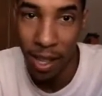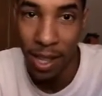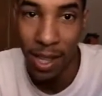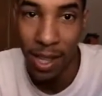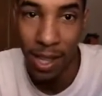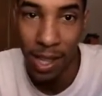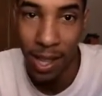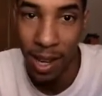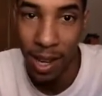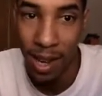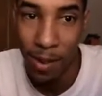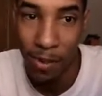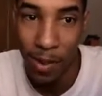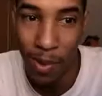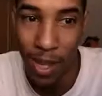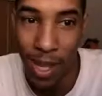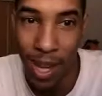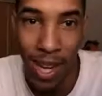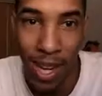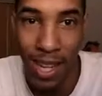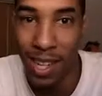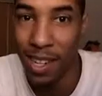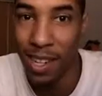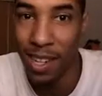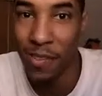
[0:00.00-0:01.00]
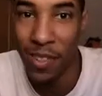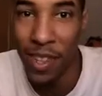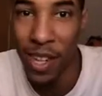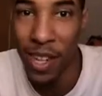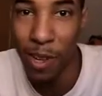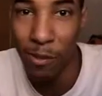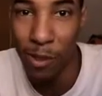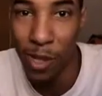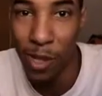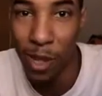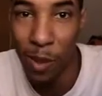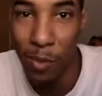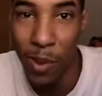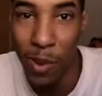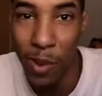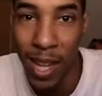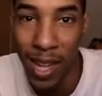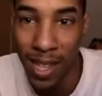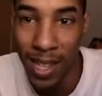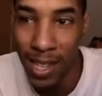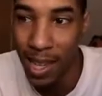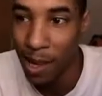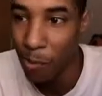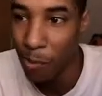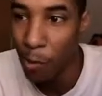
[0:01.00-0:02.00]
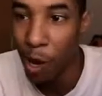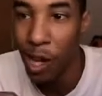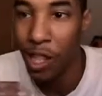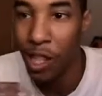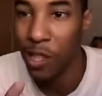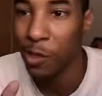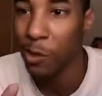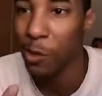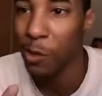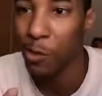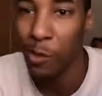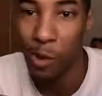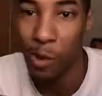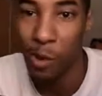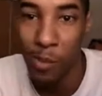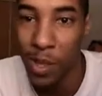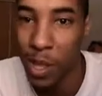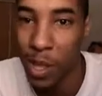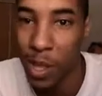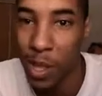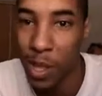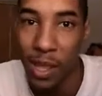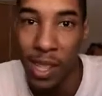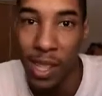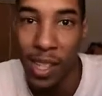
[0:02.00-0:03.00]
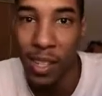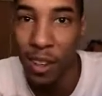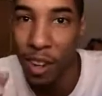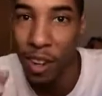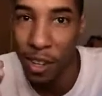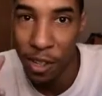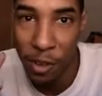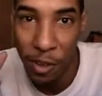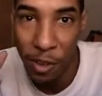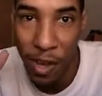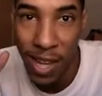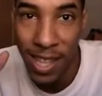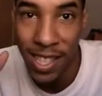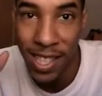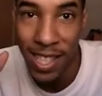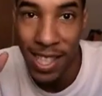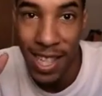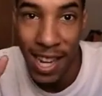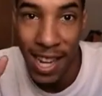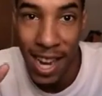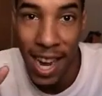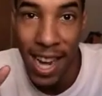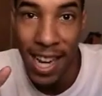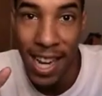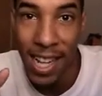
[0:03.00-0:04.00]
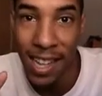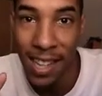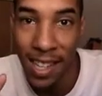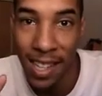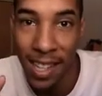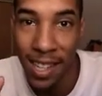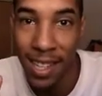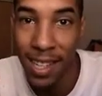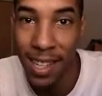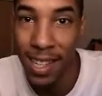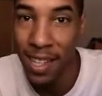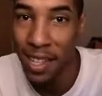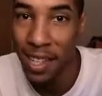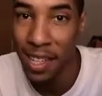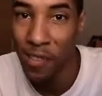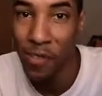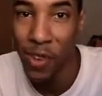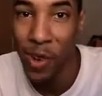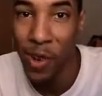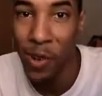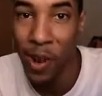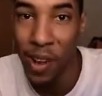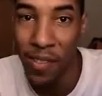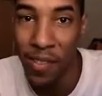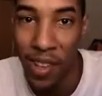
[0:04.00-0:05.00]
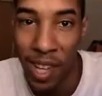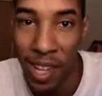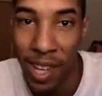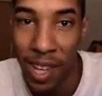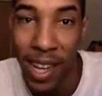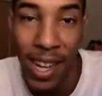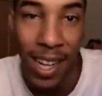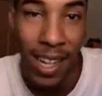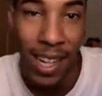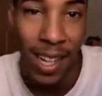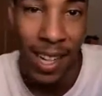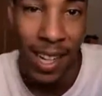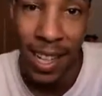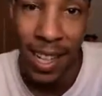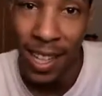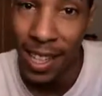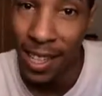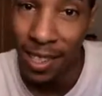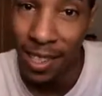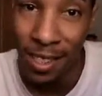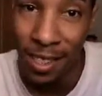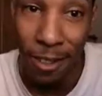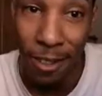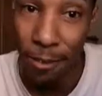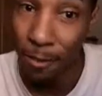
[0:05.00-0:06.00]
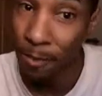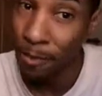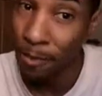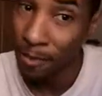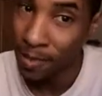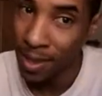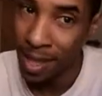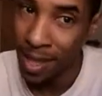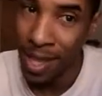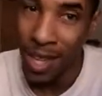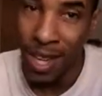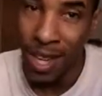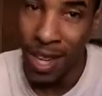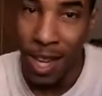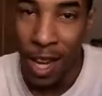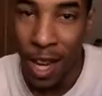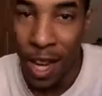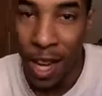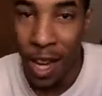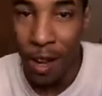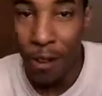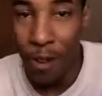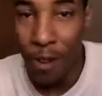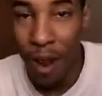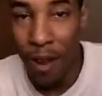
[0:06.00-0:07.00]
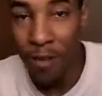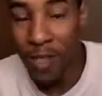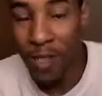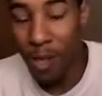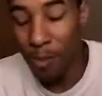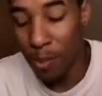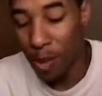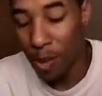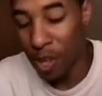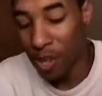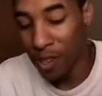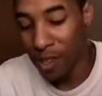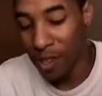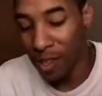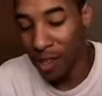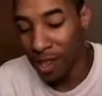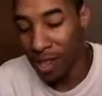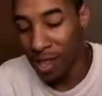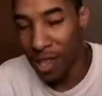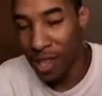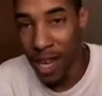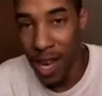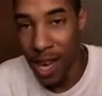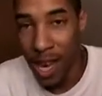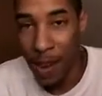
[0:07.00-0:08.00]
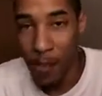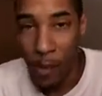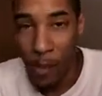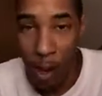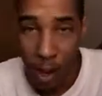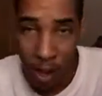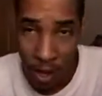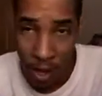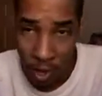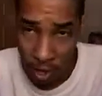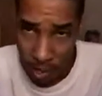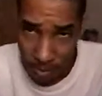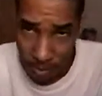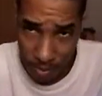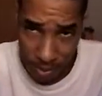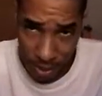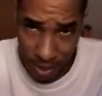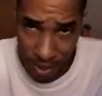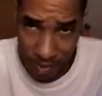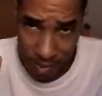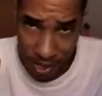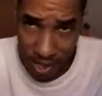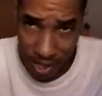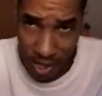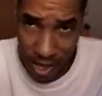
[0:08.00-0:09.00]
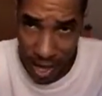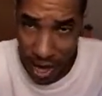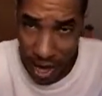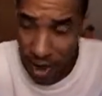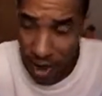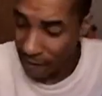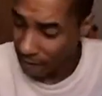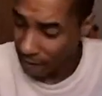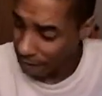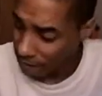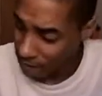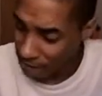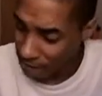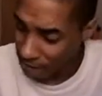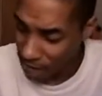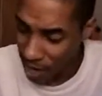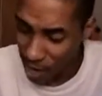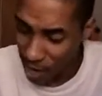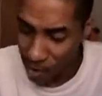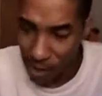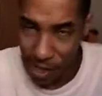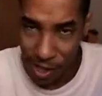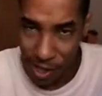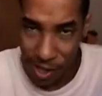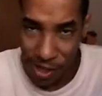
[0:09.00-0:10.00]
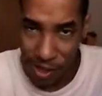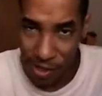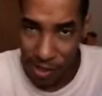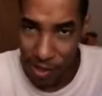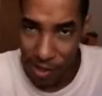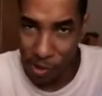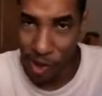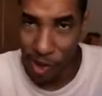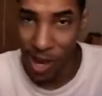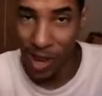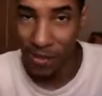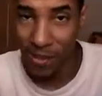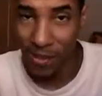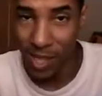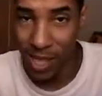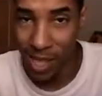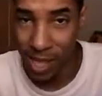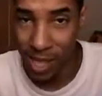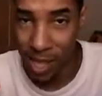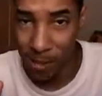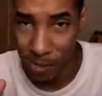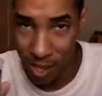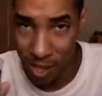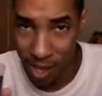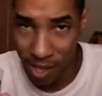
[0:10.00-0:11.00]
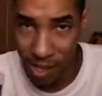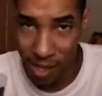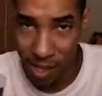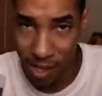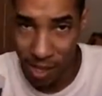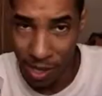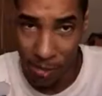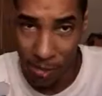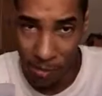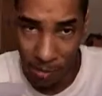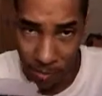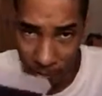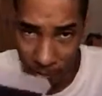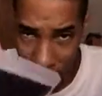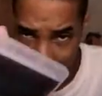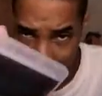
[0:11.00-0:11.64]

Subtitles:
I didn't even think it was going to be like that. Walk into a room, it's completely dark, you can't see anything if you don't have any light. So graphics are pretty good on this game. Oblivion, very good on the graphics, I'm telling you.